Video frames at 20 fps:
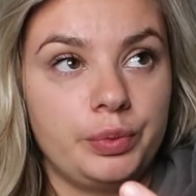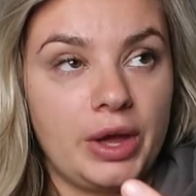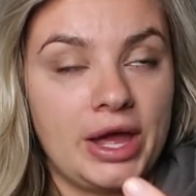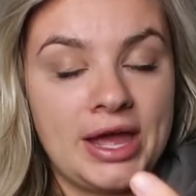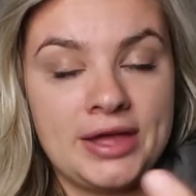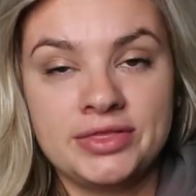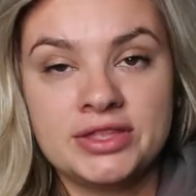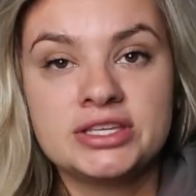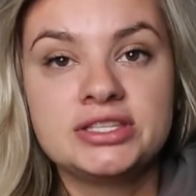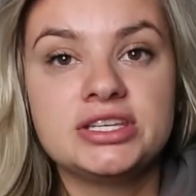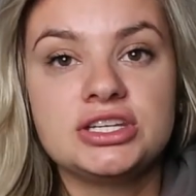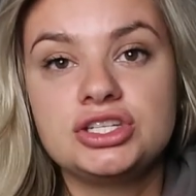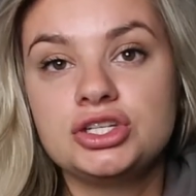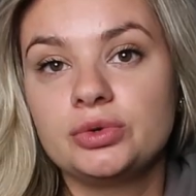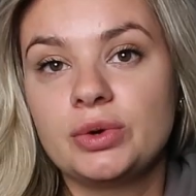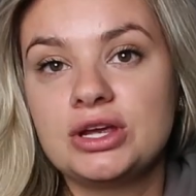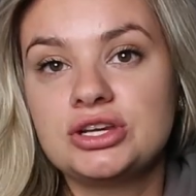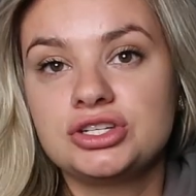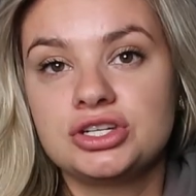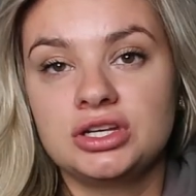and the
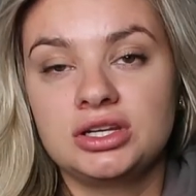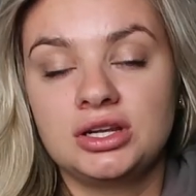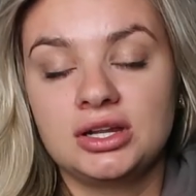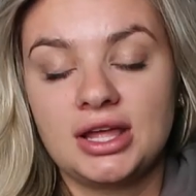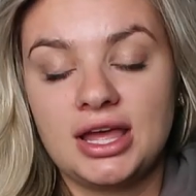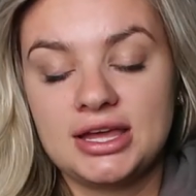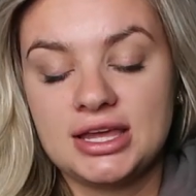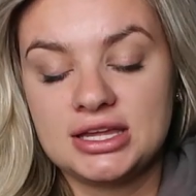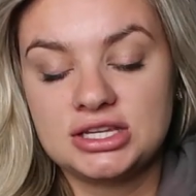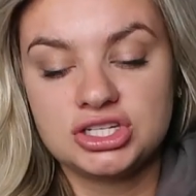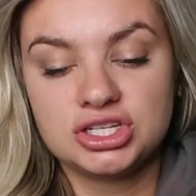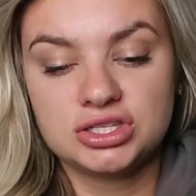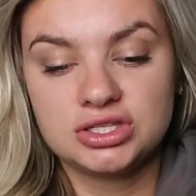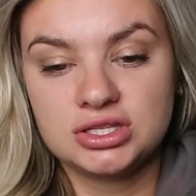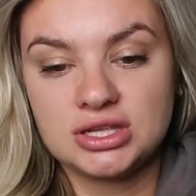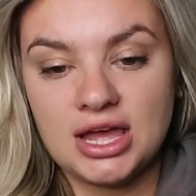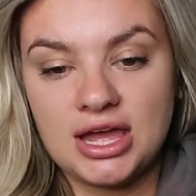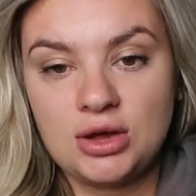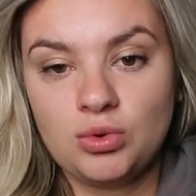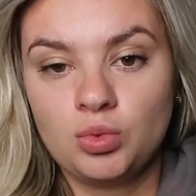situation, like it
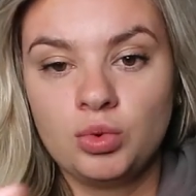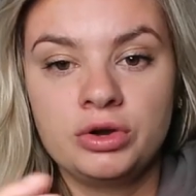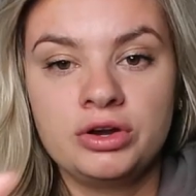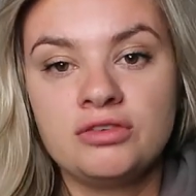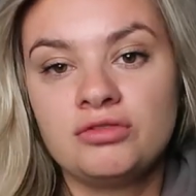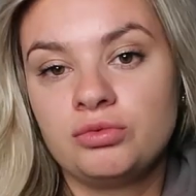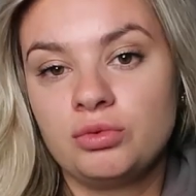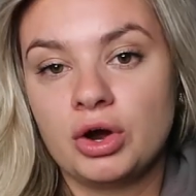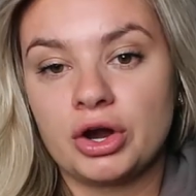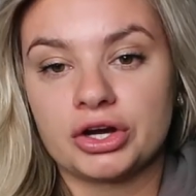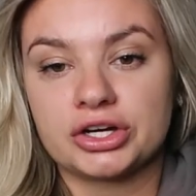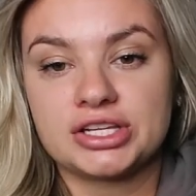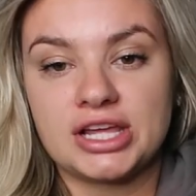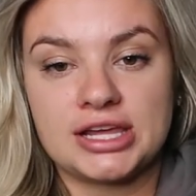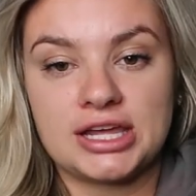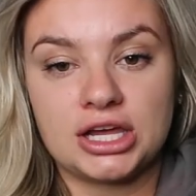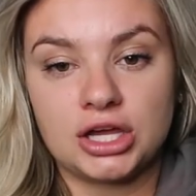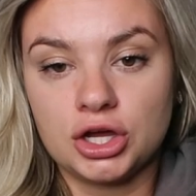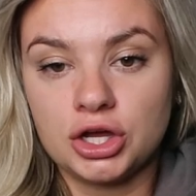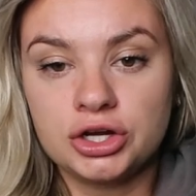wouldn't have worked.
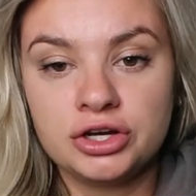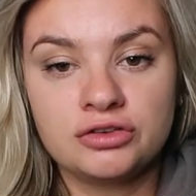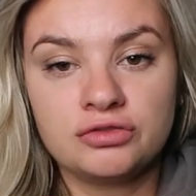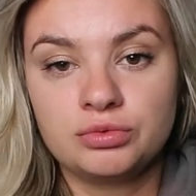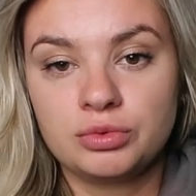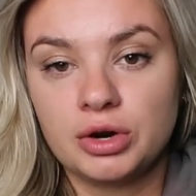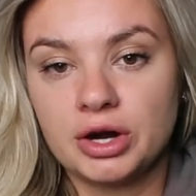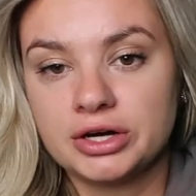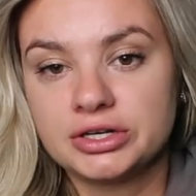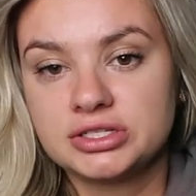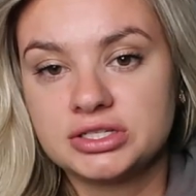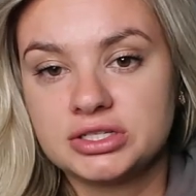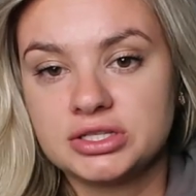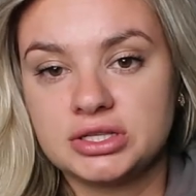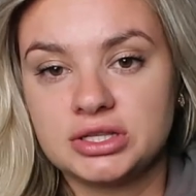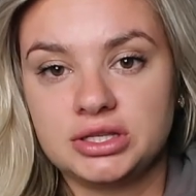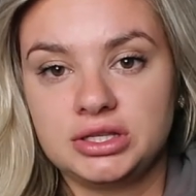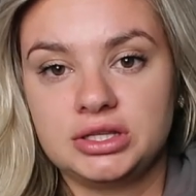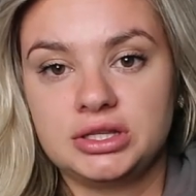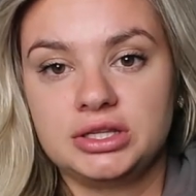Like it couldn't have worked.
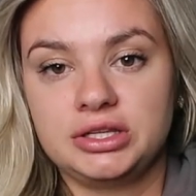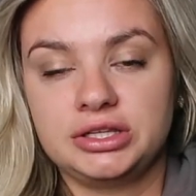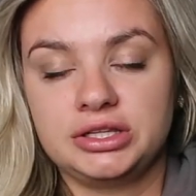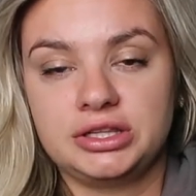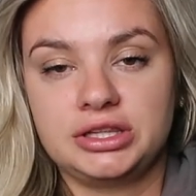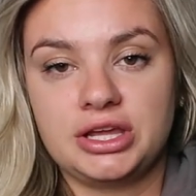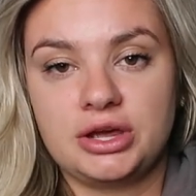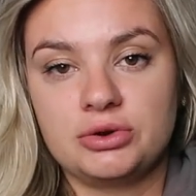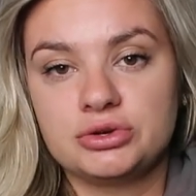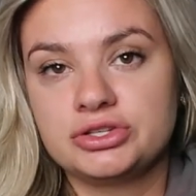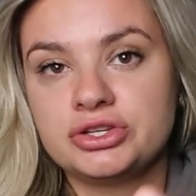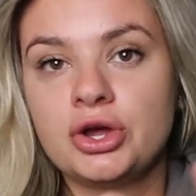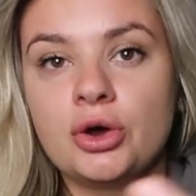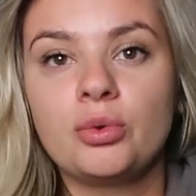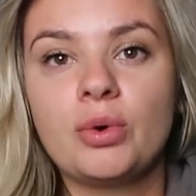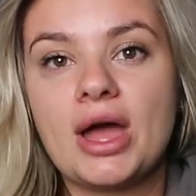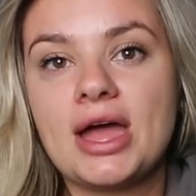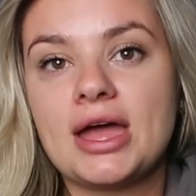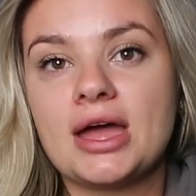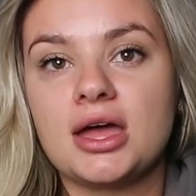There was no
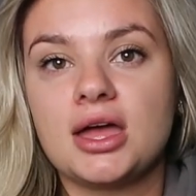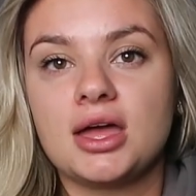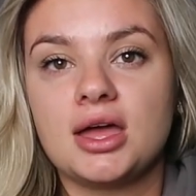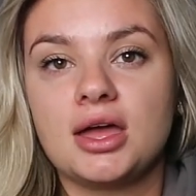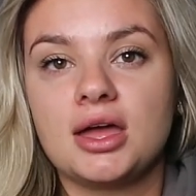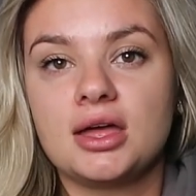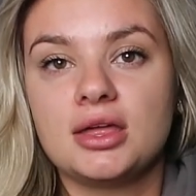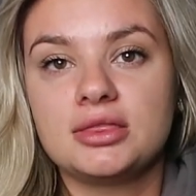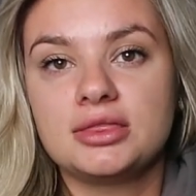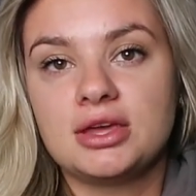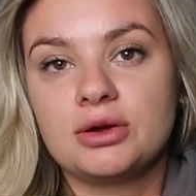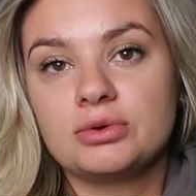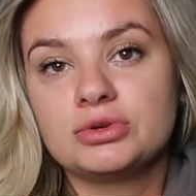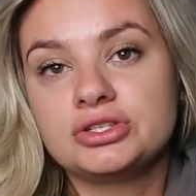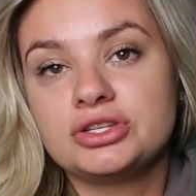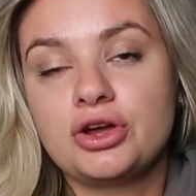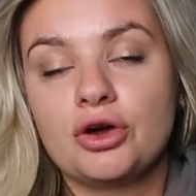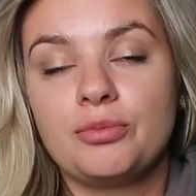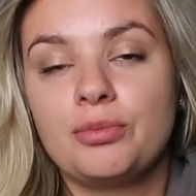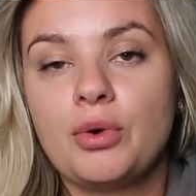way, there
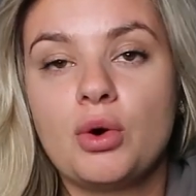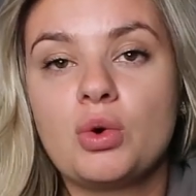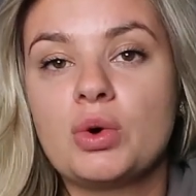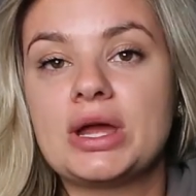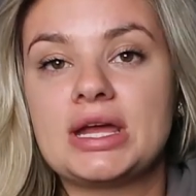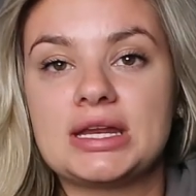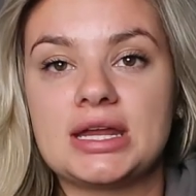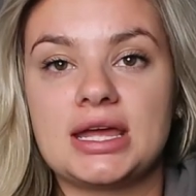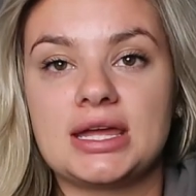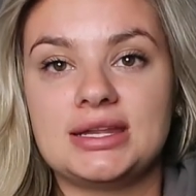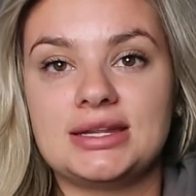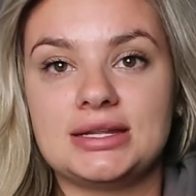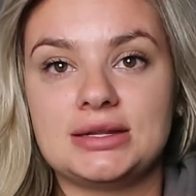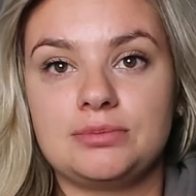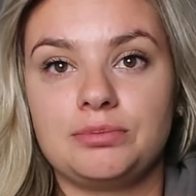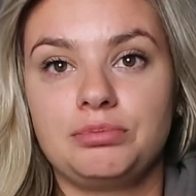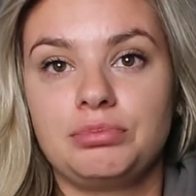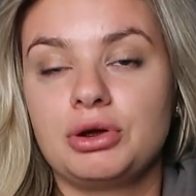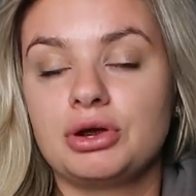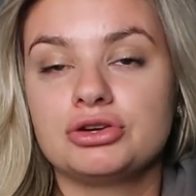was no point
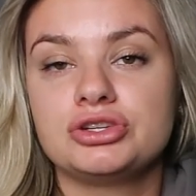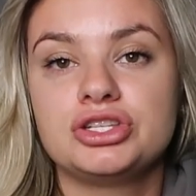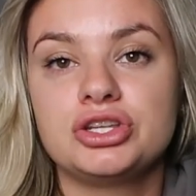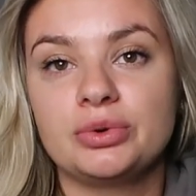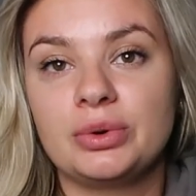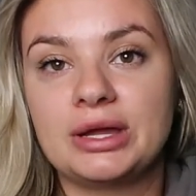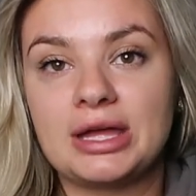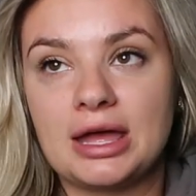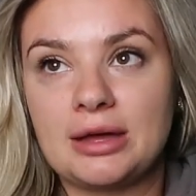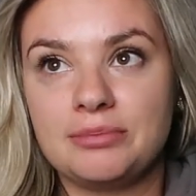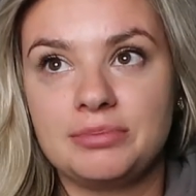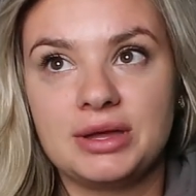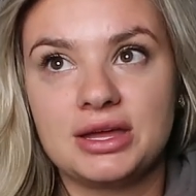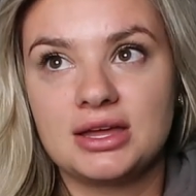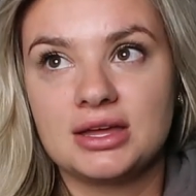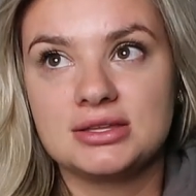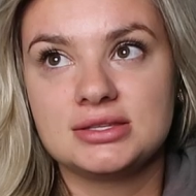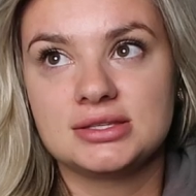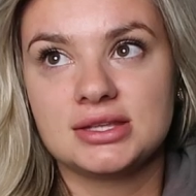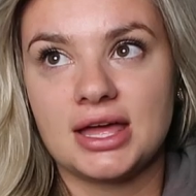in pursuing it
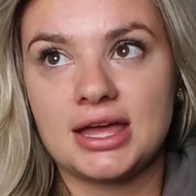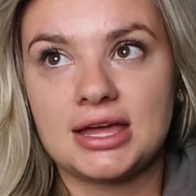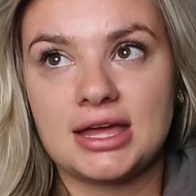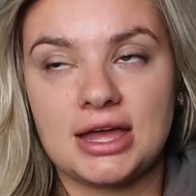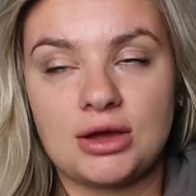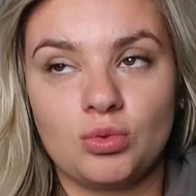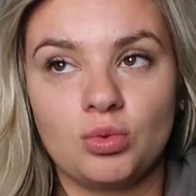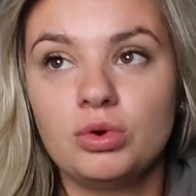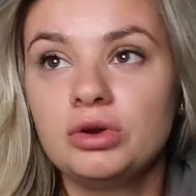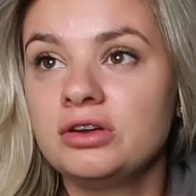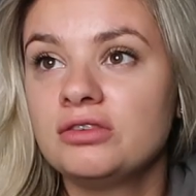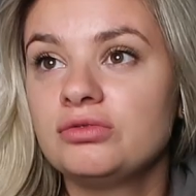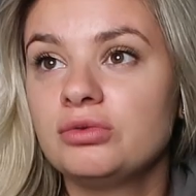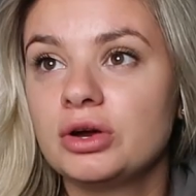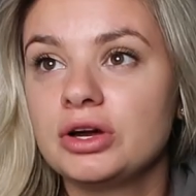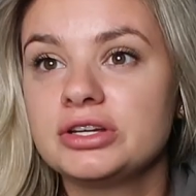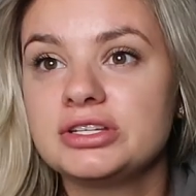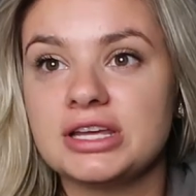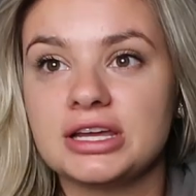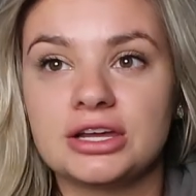because like it wouldn't have
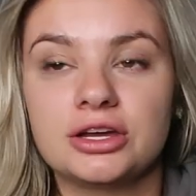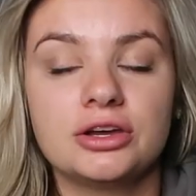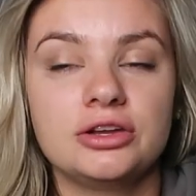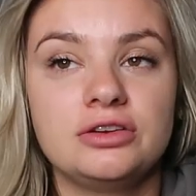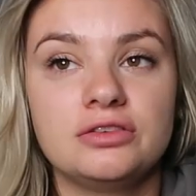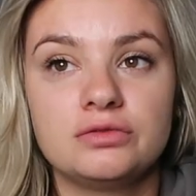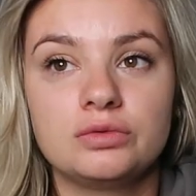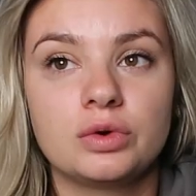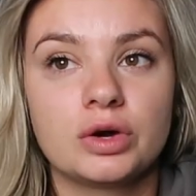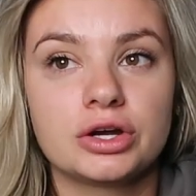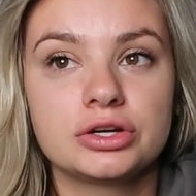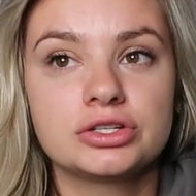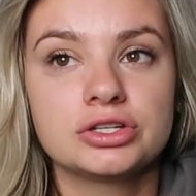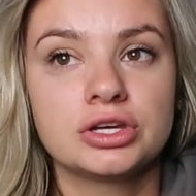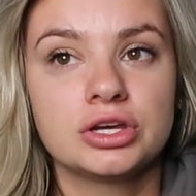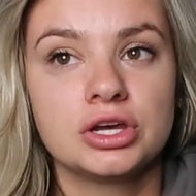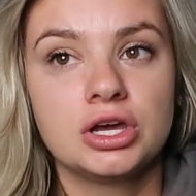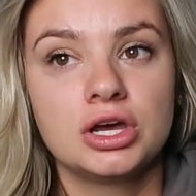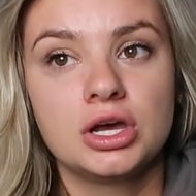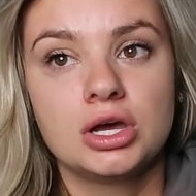worked. It couldn't have worked.